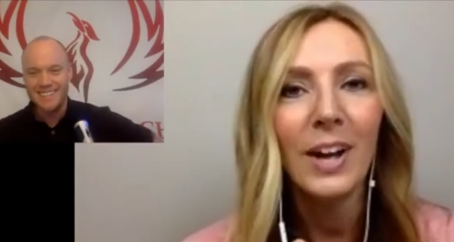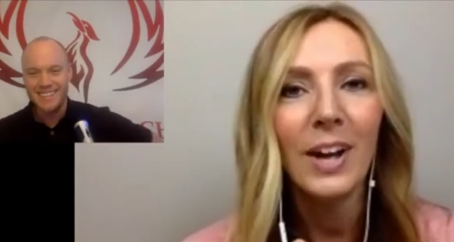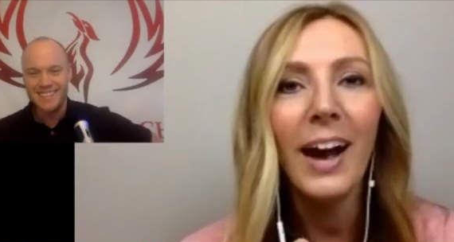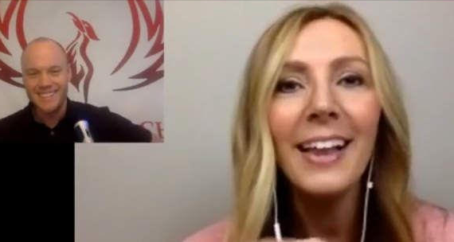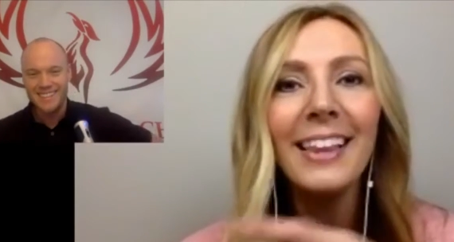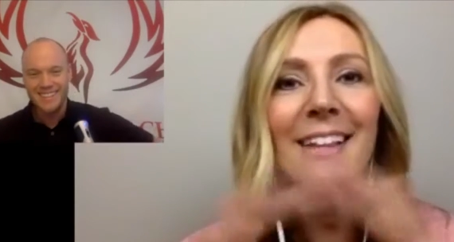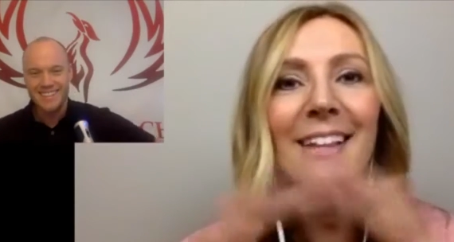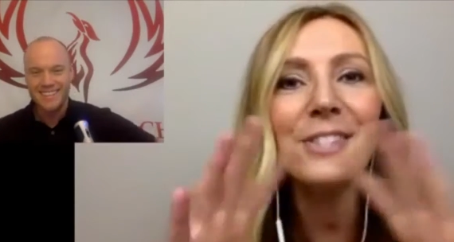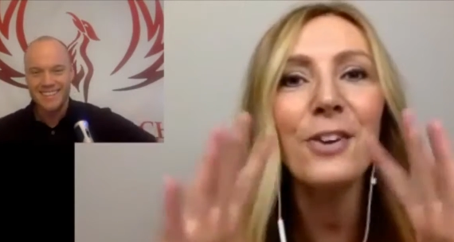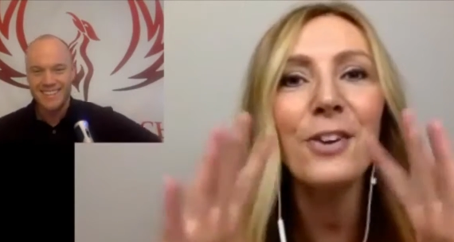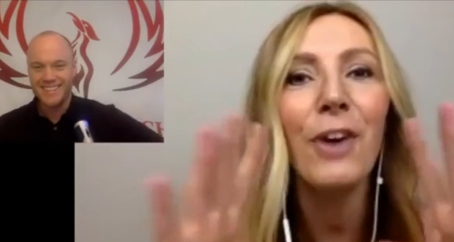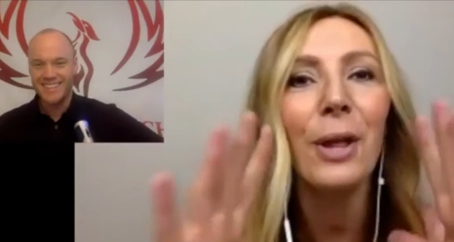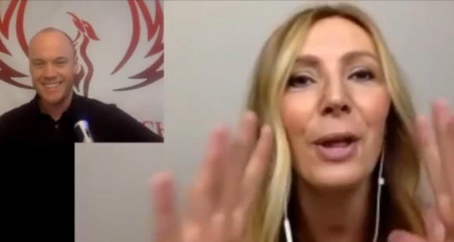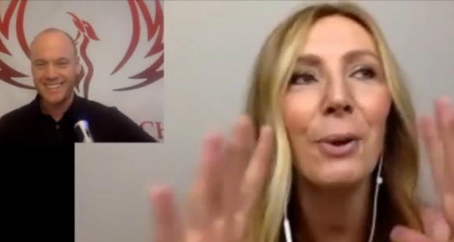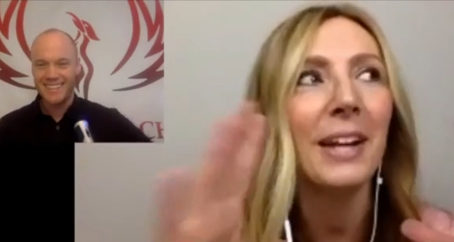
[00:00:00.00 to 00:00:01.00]
Speaker 1: i like to
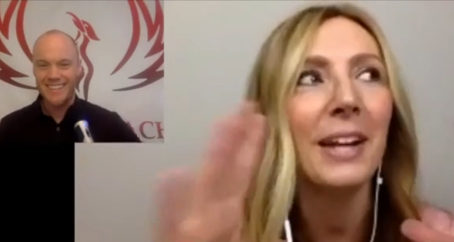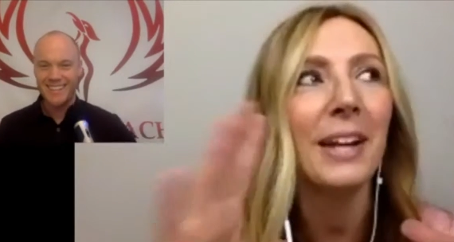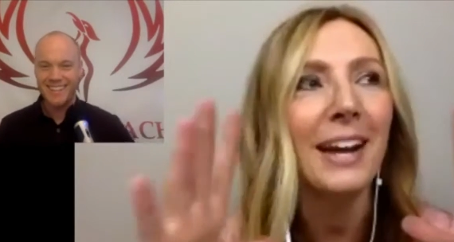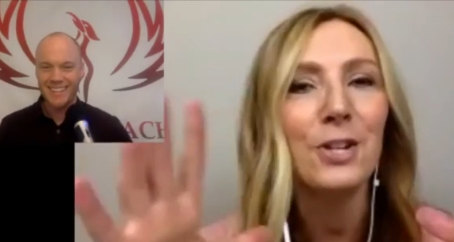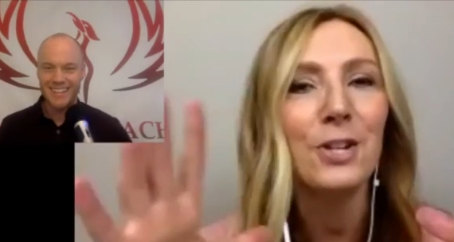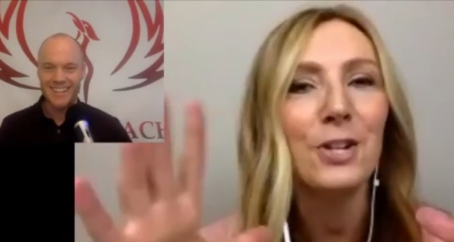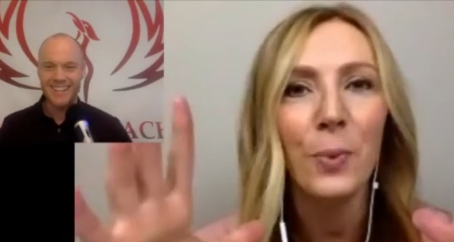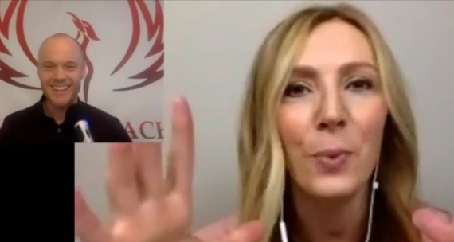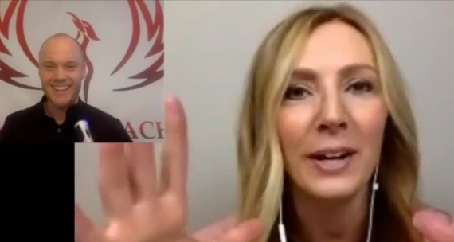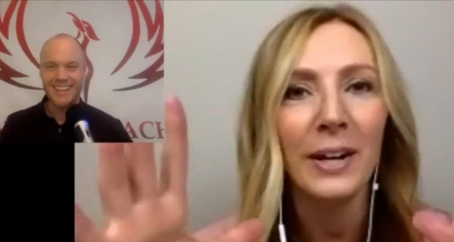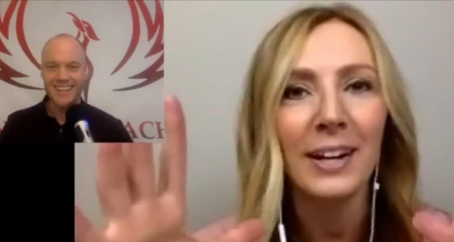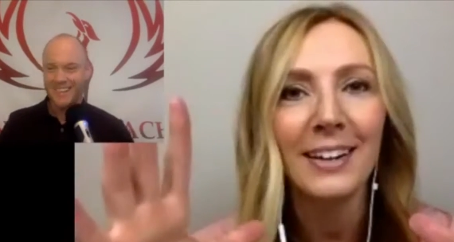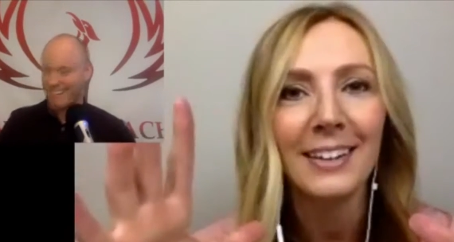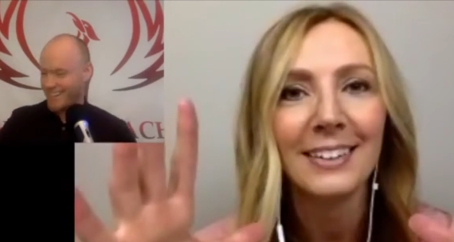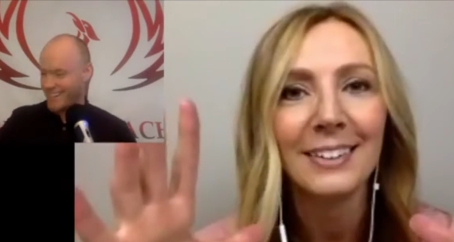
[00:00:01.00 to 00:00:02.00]
follow an
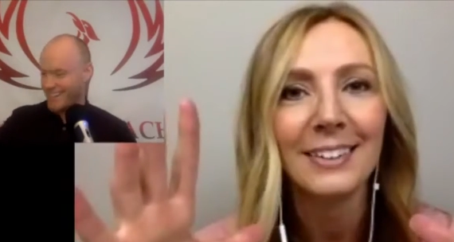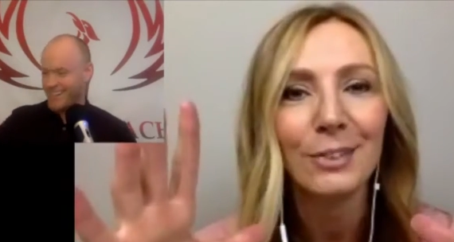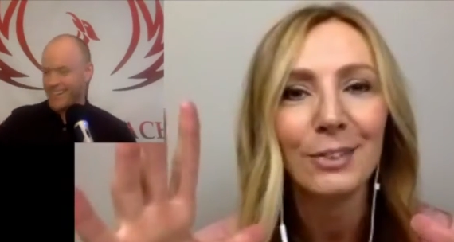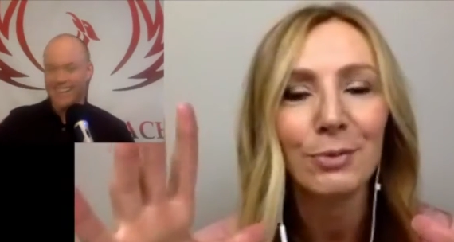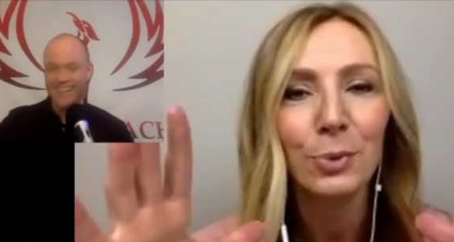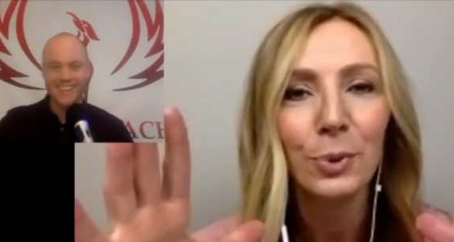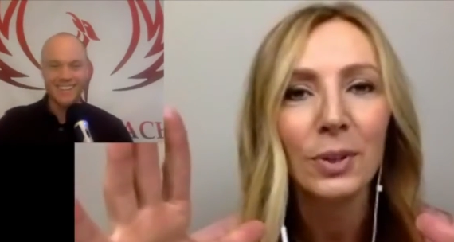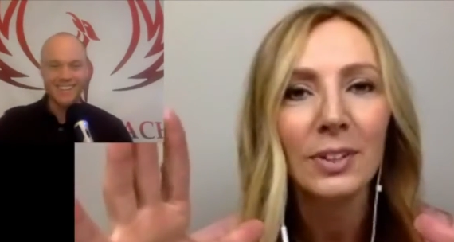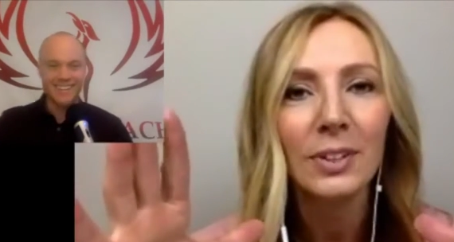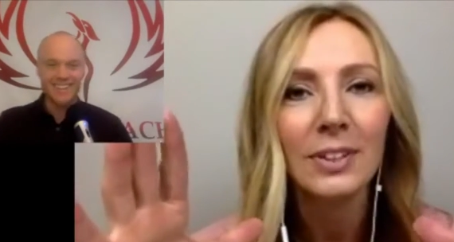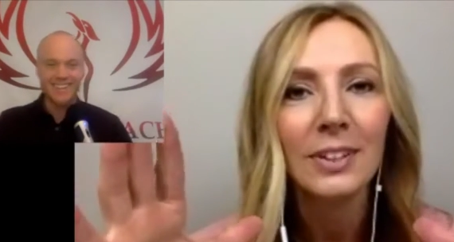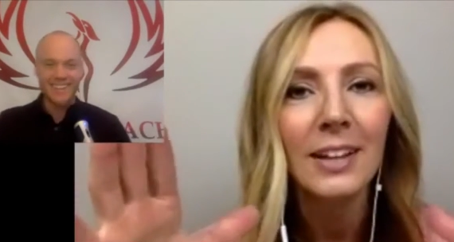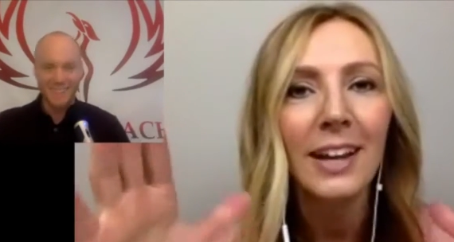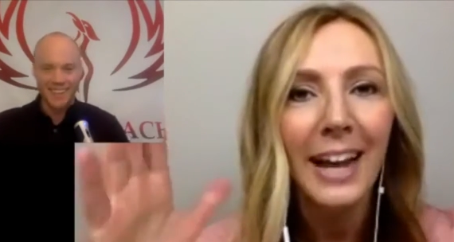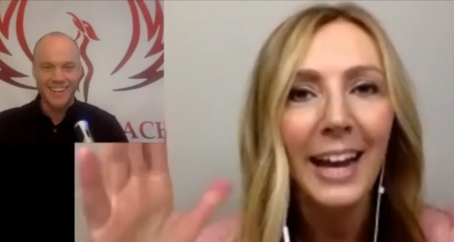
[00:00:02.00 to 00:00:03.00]
80-20 rule
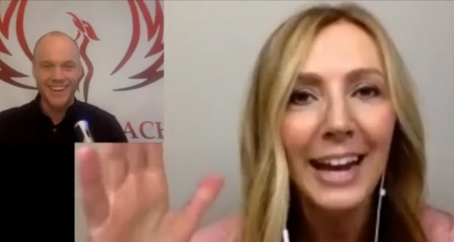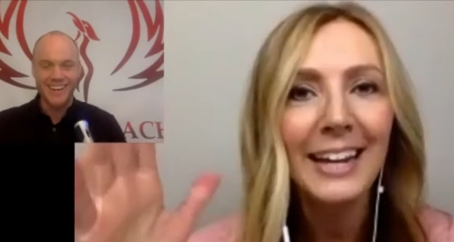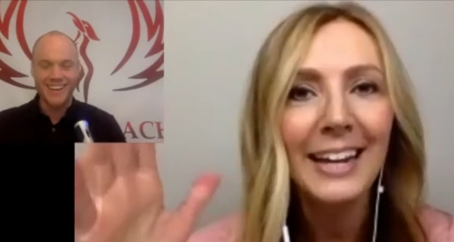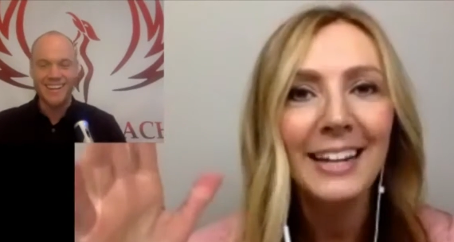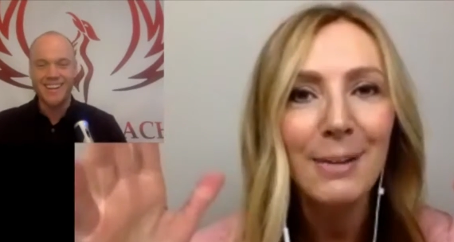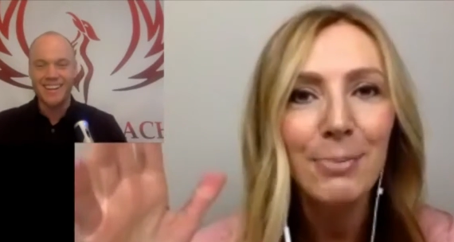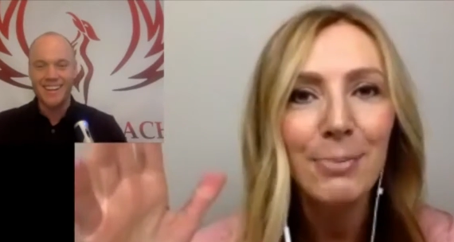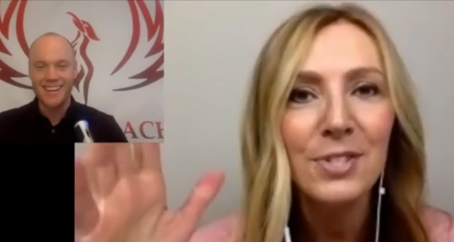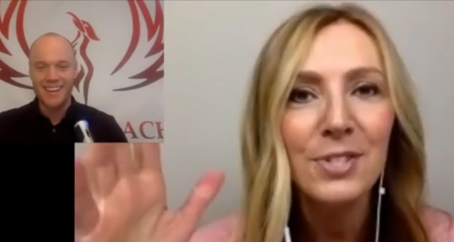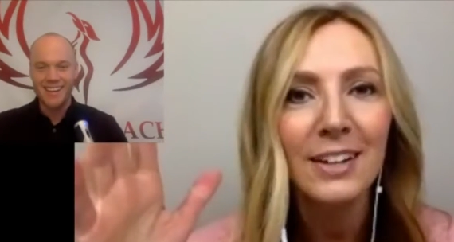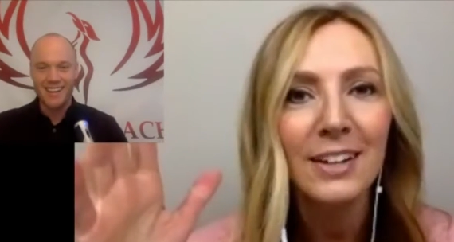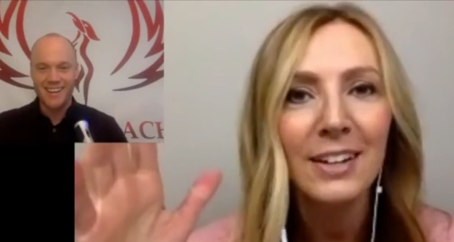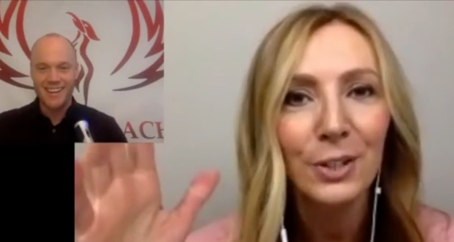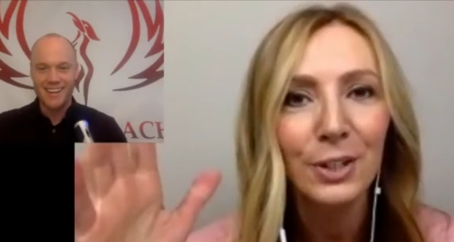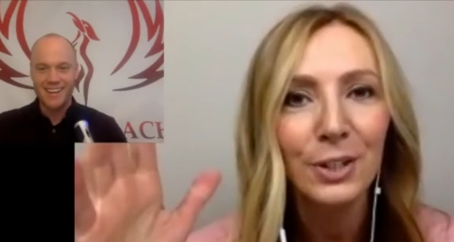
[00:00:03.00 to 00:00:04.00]
okay.
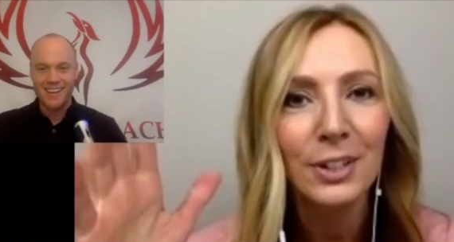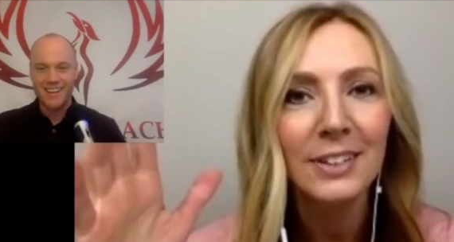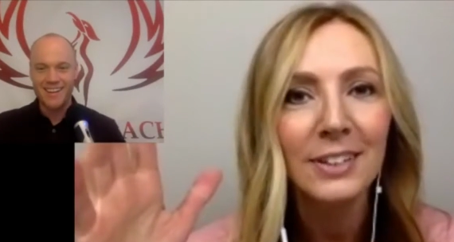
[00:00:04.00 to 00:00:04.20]
80% good